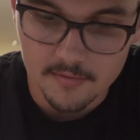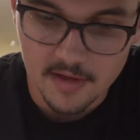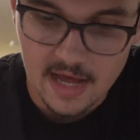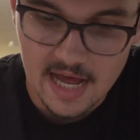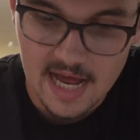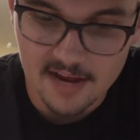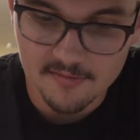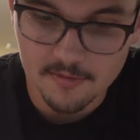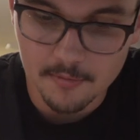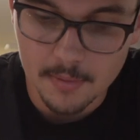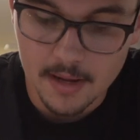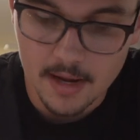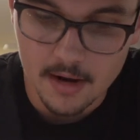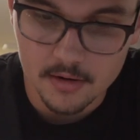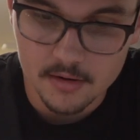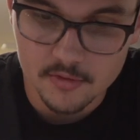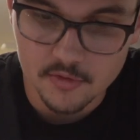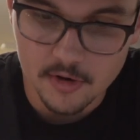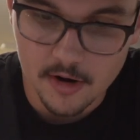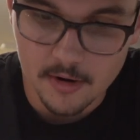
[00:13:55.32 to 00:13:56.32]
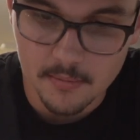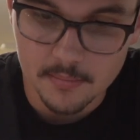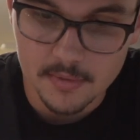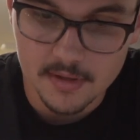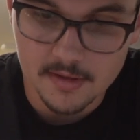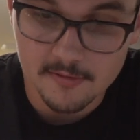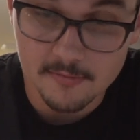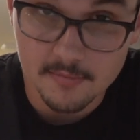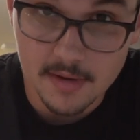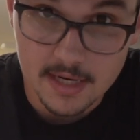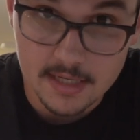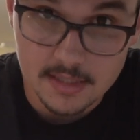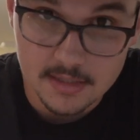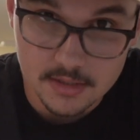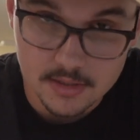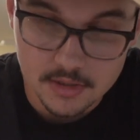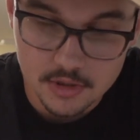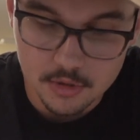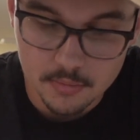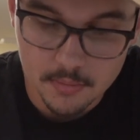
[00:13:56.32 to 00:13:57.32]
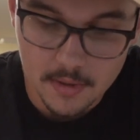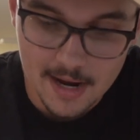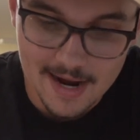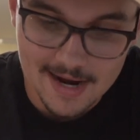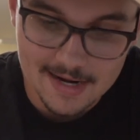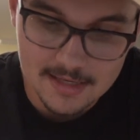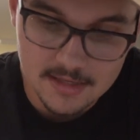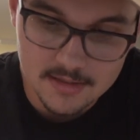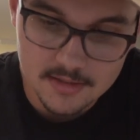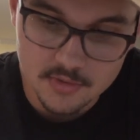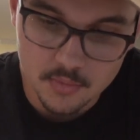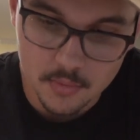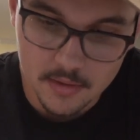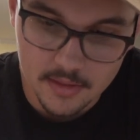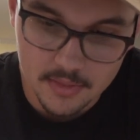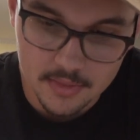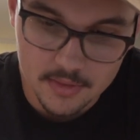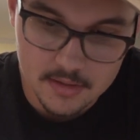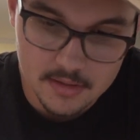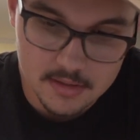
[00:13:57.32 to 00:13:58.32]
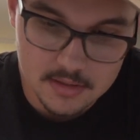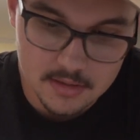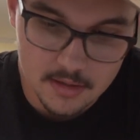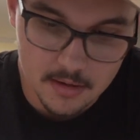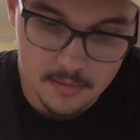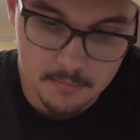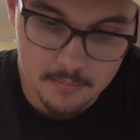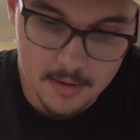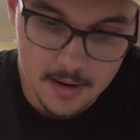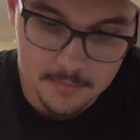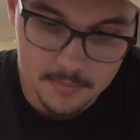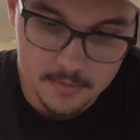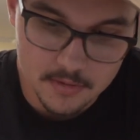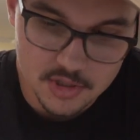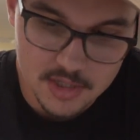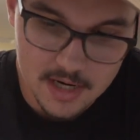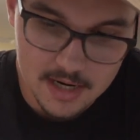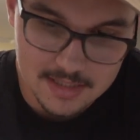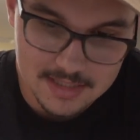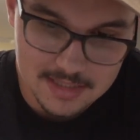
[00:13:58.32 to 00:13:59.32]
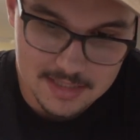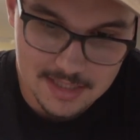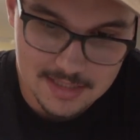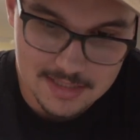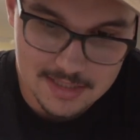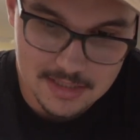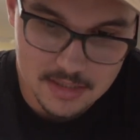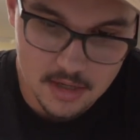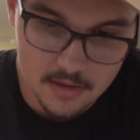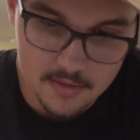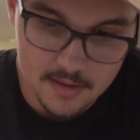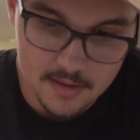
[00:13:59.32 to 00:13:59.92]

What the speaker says: half a pound of ground beef made into 2 patties with some pepper jack slices on